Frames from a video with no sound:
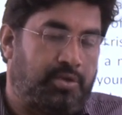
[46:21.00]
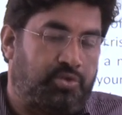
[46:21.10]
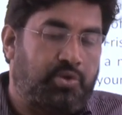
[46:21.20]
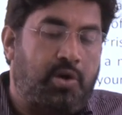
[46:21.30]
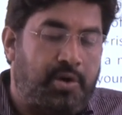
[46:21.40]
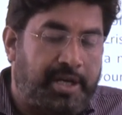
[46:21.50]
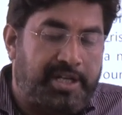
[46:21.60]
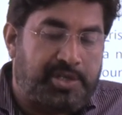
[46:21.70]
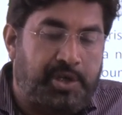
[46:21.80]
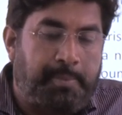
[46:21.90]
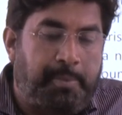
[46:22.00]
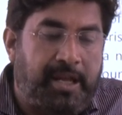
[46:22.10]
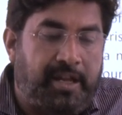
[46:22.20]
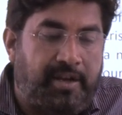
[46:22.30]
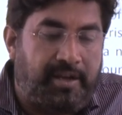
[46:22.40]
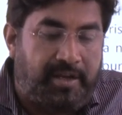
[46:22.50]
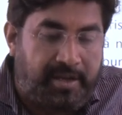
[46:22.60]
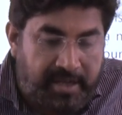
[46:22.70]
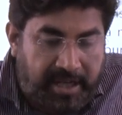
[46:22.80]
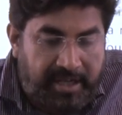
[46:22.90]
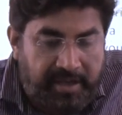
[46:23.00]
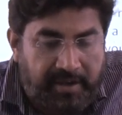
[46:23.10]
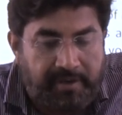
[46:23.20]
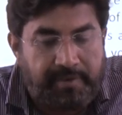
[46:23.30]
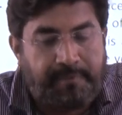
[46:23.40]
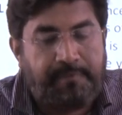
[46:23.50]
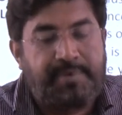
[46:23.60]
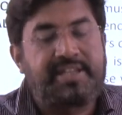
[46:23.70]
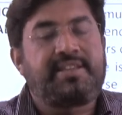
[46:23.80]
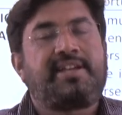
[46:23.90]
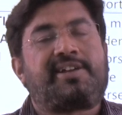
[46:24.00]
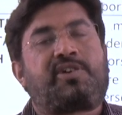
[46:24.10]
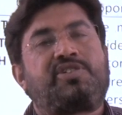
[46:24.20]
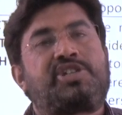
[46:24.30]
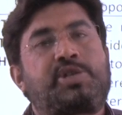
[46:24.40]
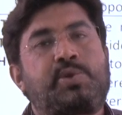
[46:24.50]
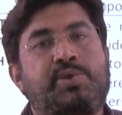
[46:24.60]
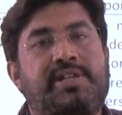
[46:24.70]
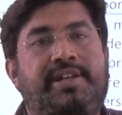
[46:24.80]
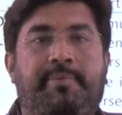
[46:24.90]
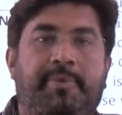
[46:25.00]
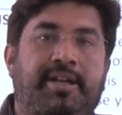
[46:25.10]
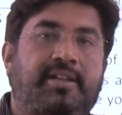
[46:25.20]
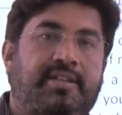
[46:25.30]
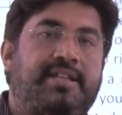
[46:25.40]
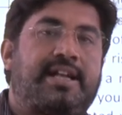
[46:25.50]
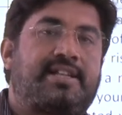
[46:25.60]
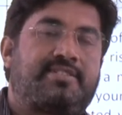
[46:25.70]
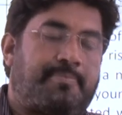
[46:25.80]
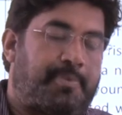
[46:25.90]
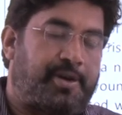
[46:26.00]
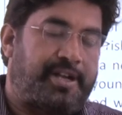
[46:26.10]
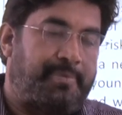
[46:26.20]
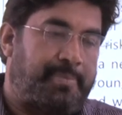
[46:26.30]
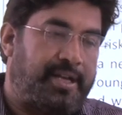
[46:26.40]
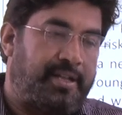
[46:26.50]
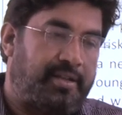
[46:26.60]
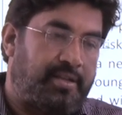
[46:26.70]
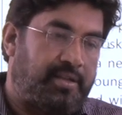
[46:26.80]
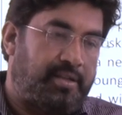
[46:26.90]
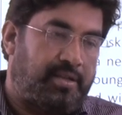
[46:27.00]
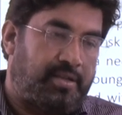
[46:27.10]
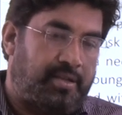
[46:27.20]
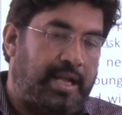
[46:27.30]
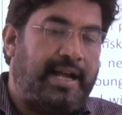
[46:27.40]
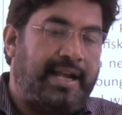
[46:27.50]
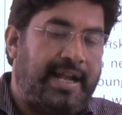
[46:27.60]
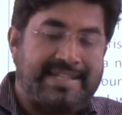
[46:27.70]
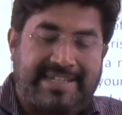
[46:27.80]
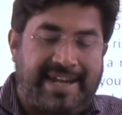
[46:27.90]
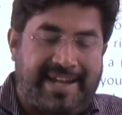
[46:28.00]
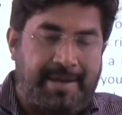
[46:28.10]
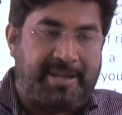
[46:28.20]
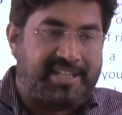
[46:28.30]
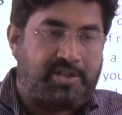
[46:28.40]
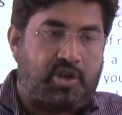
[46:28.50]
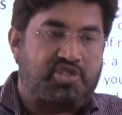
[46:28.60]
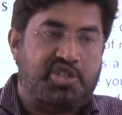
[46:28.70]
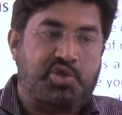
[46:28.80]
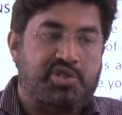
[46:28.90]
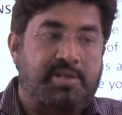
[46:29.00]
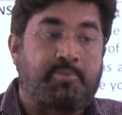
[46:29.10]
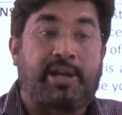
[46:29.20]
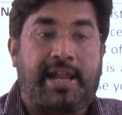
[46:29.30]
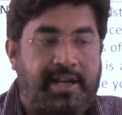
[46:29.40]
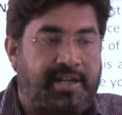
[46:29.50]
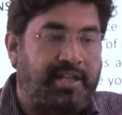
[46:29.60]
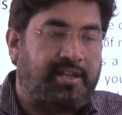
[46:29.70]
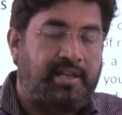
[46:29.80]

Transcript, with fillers: So, it should be done within the constitutional limit. That is important part. And as guided by the constitutional morality.